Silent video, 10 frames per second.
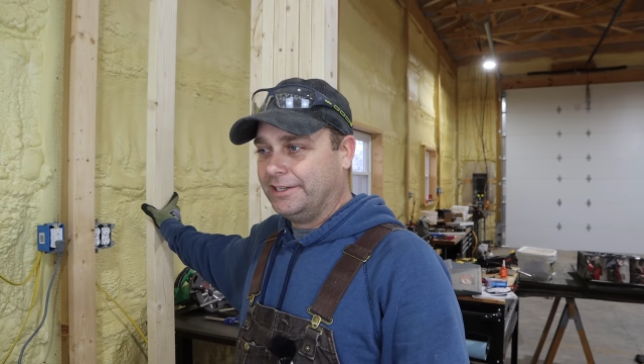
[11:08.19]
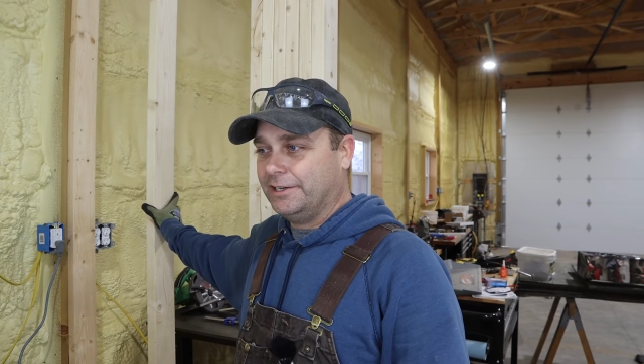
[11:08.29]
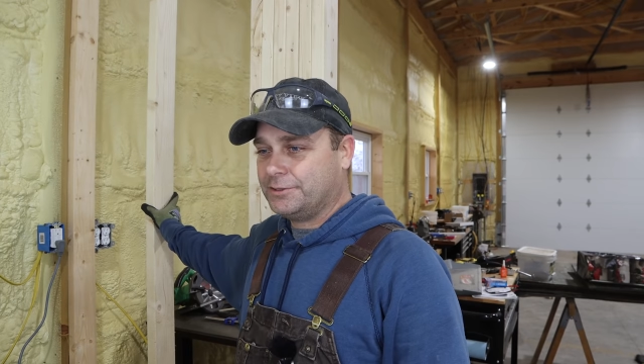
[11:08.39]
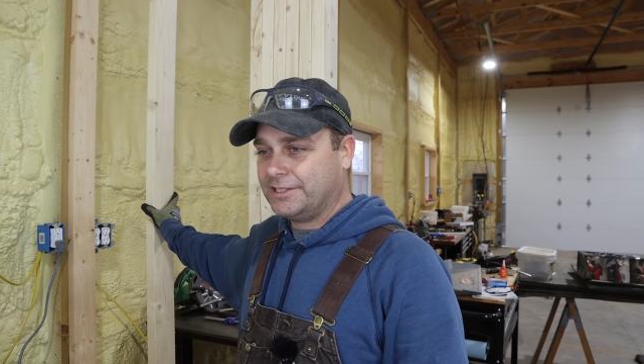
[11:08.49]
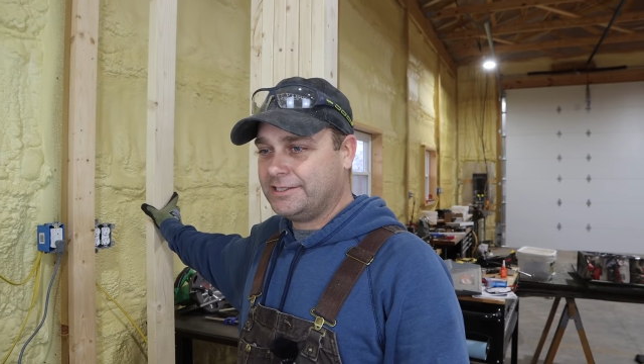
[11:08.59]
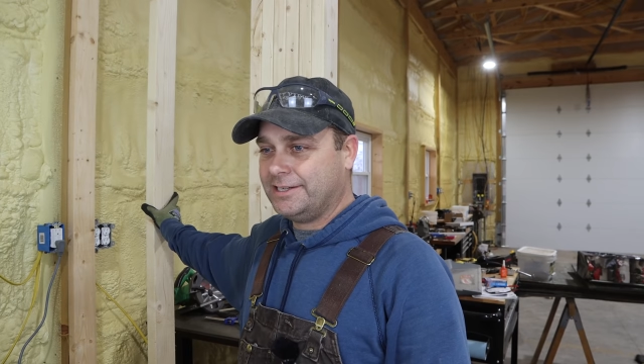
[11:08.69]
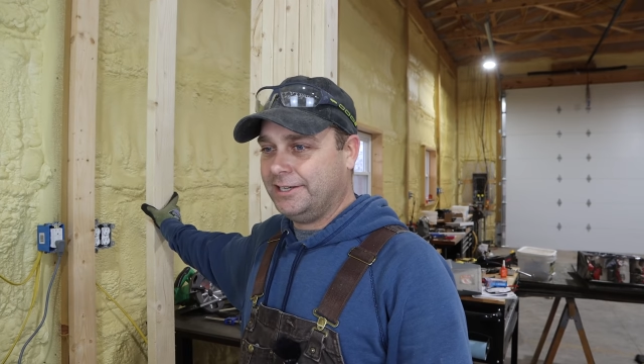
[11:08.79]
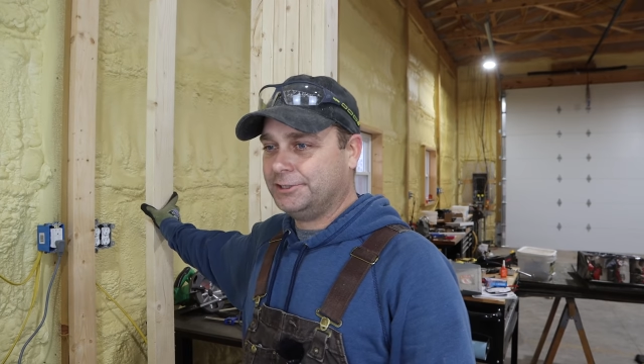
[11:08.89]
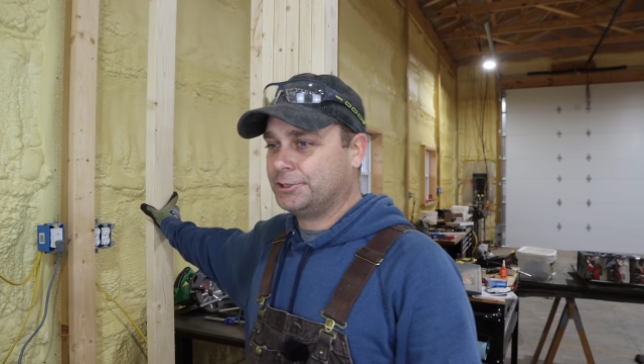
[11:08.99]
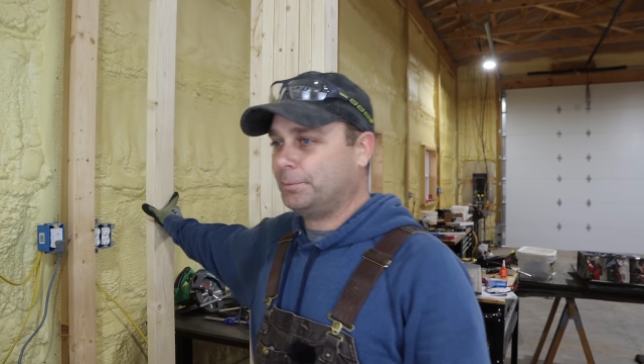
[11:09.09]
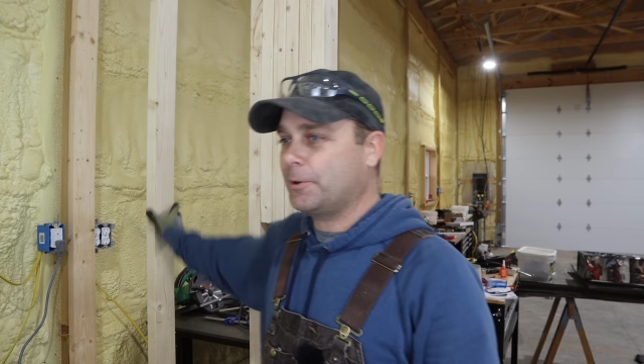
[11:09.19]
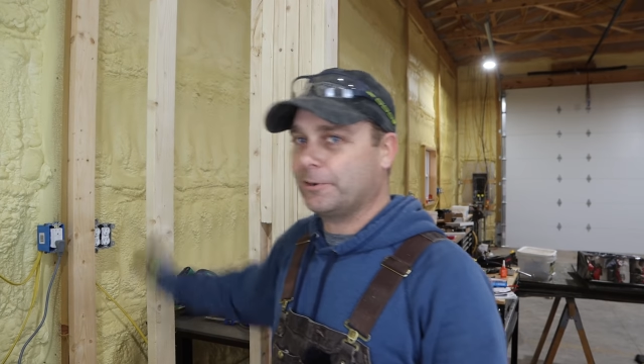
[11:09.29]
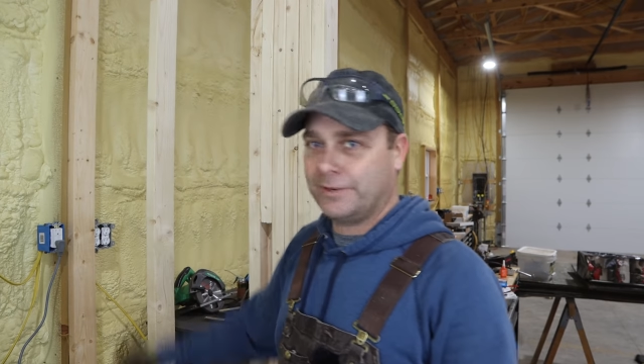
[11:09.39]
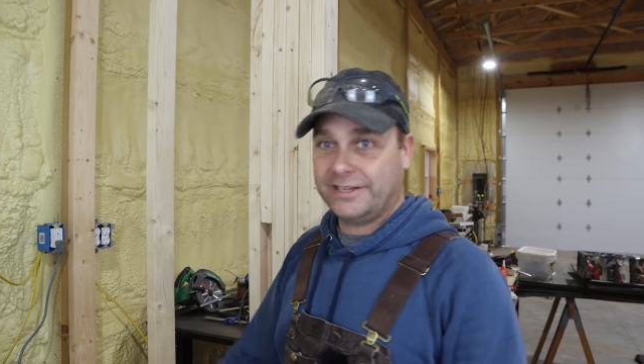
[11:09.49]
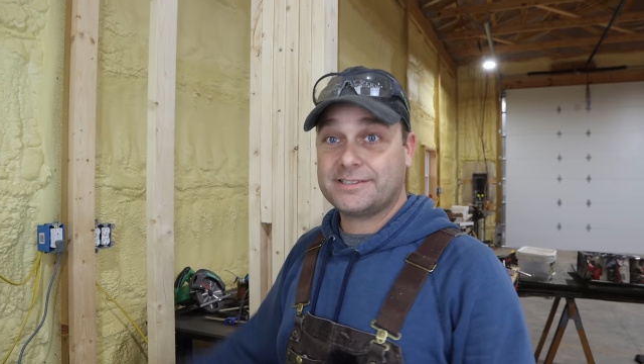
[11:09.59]
you know, 16 inches
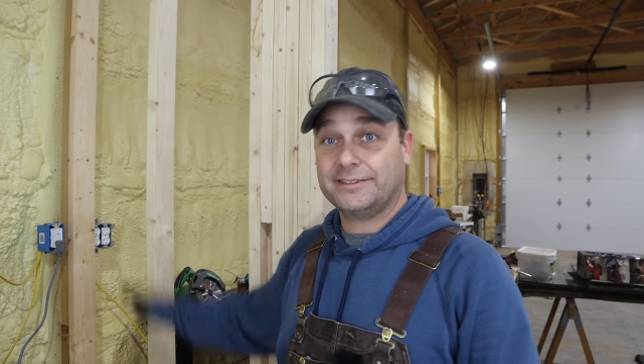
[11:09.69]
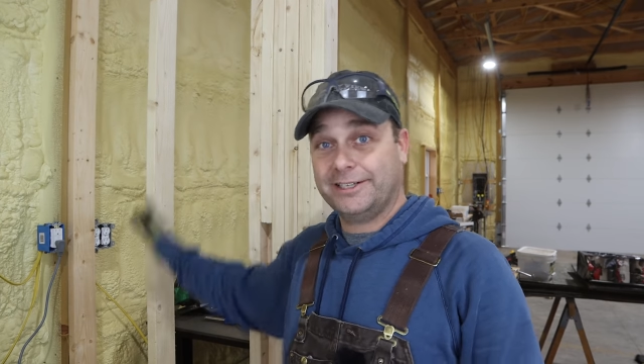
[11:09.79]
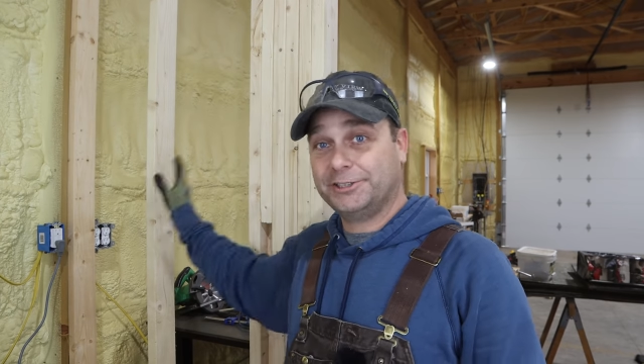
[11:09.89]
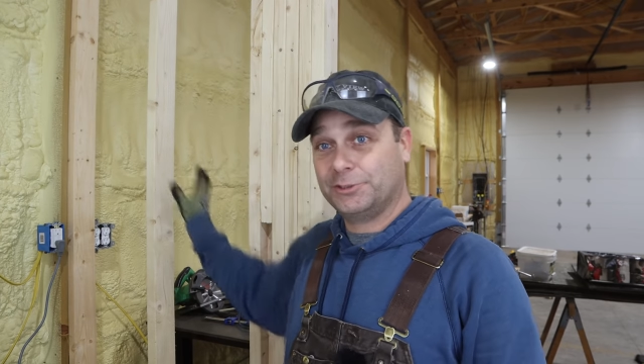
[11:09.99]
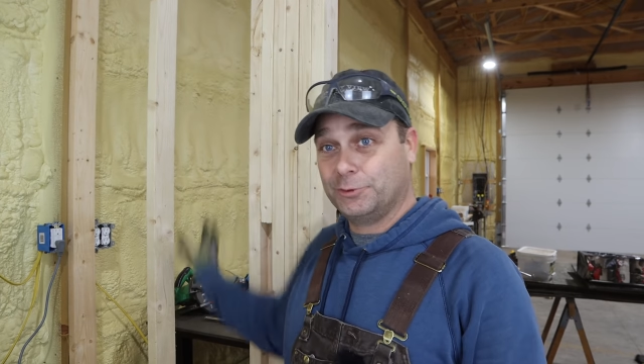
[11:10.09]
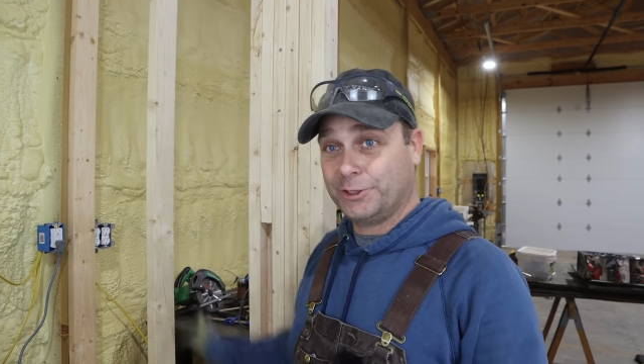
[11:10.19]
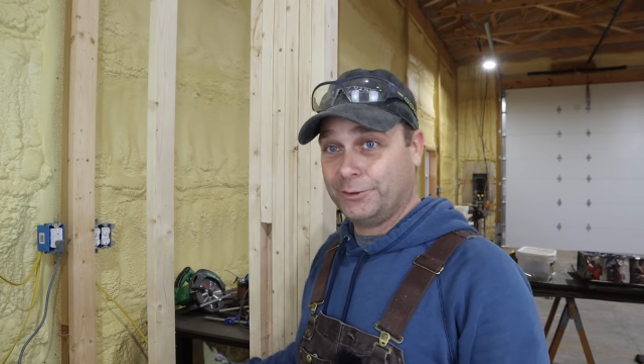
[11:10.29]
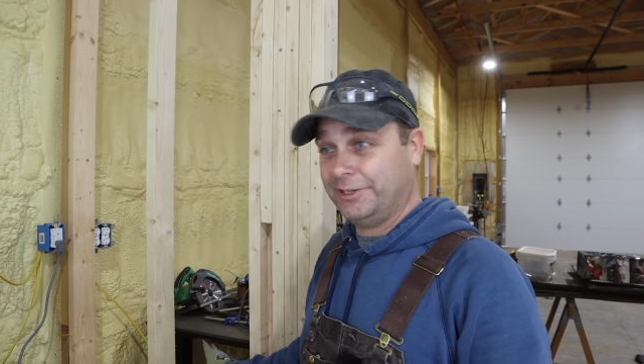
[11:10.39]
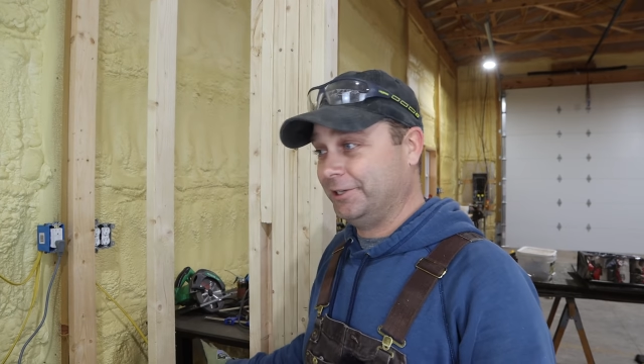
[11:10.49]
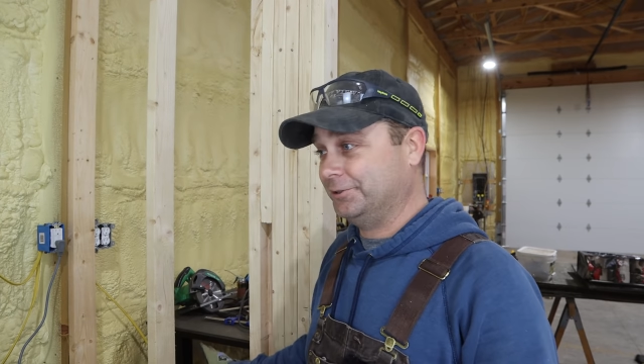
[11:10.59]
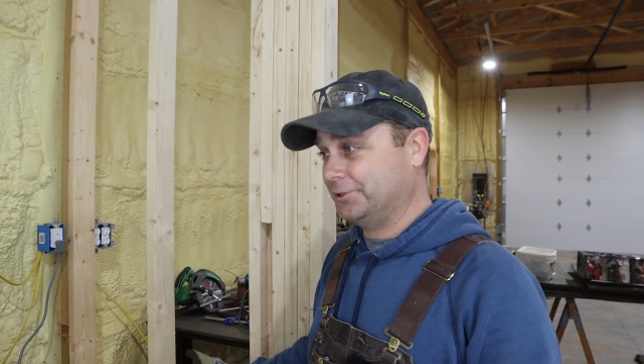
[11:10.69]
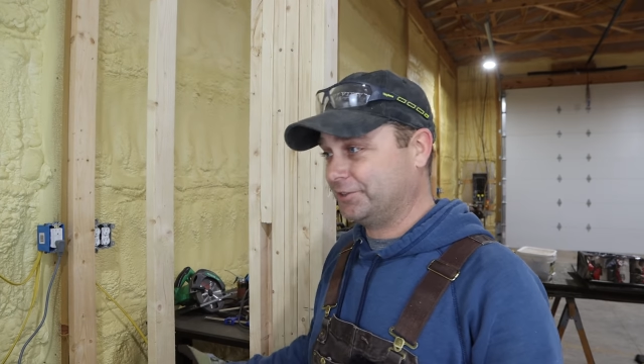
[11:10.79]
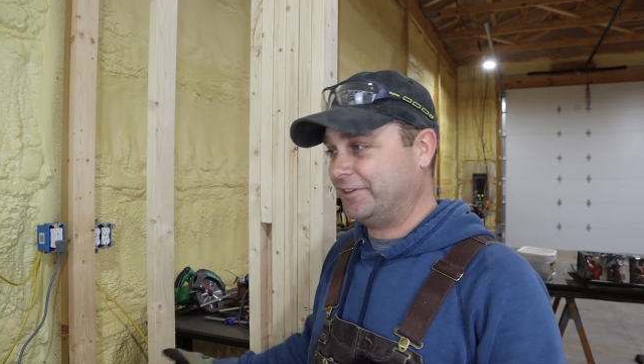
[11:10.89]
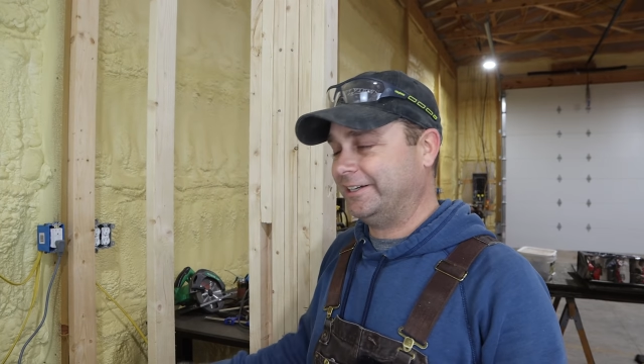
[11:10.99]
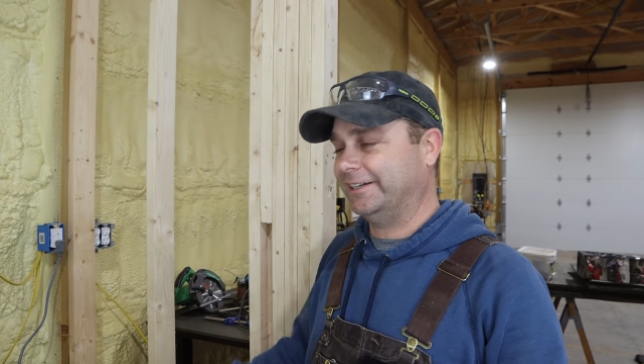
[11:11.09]
apart, my insulation will go in here
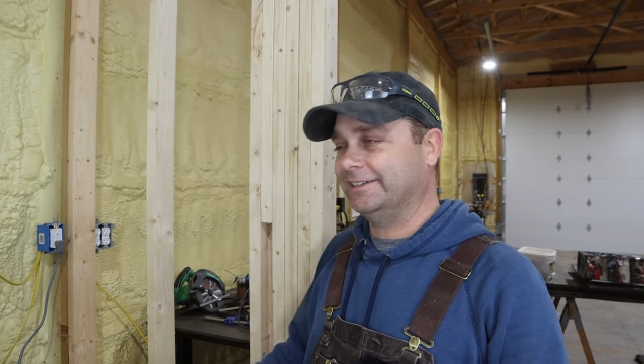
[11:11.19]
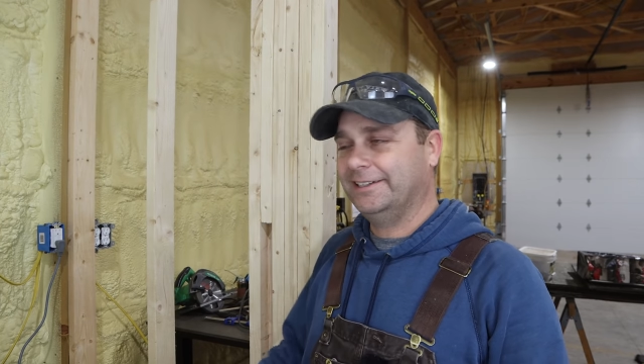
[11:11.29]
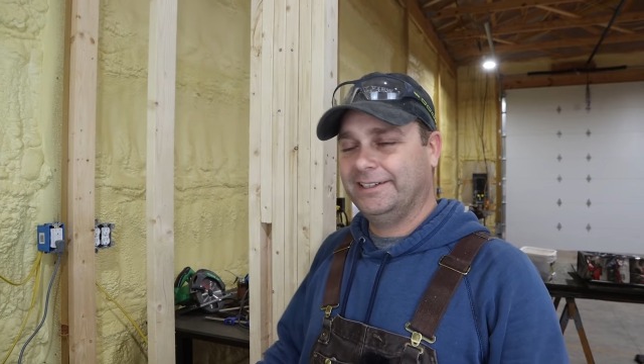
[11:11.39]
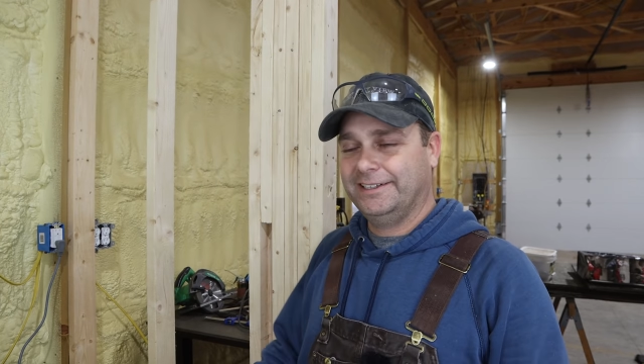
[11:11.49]
just fine.